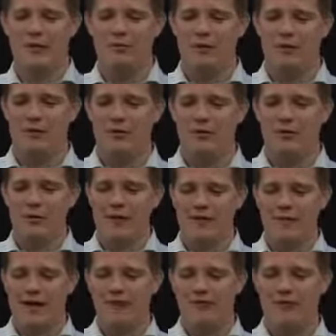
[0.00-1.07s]
But I remember we were
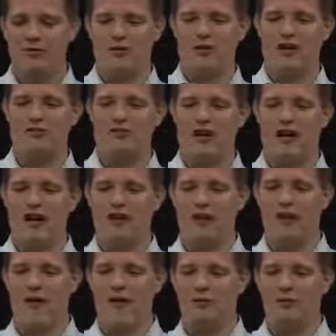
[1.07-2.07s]
in Mexico, my wife and I,